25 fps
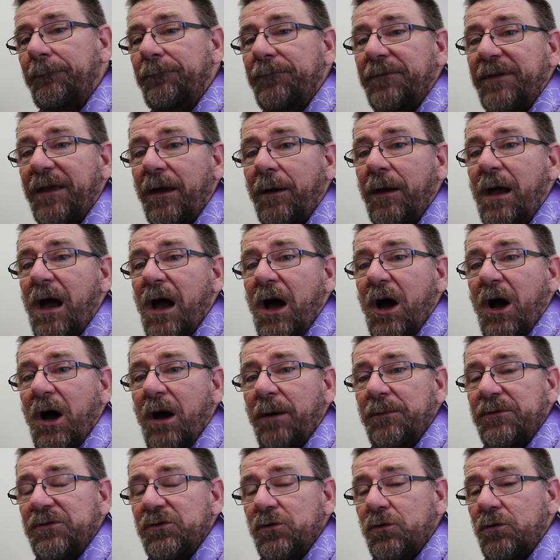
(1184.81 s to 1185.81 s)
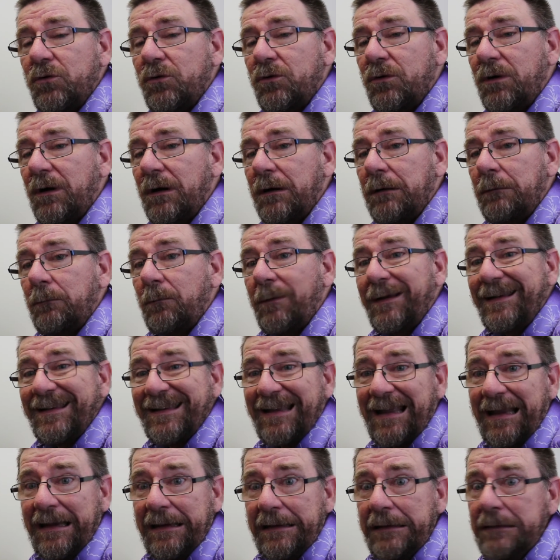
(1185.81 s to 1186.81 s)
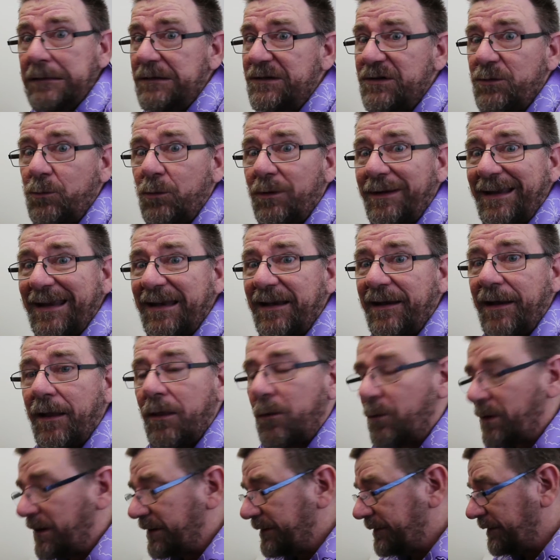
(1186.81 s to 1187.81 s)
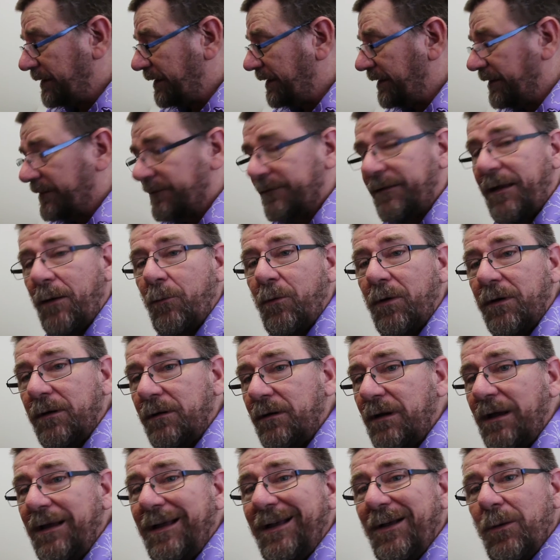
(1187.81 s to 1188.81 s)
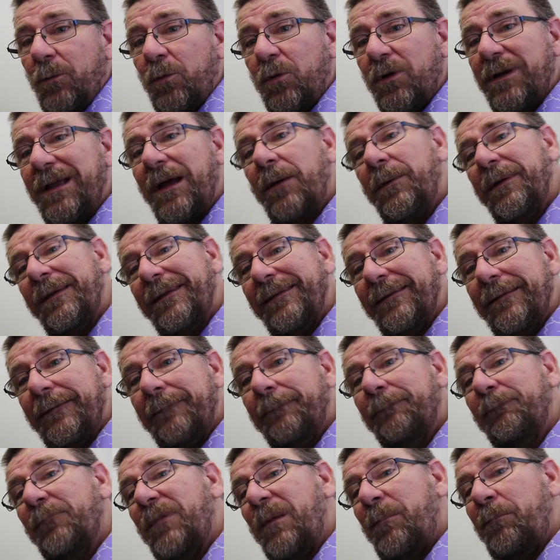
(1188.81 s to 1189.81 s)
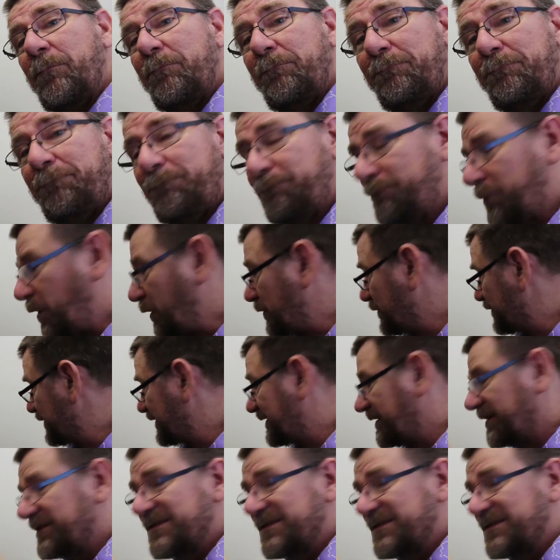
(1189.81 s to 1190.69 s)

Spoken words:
So I'm sure one day she will get another one, and that one will go in the box.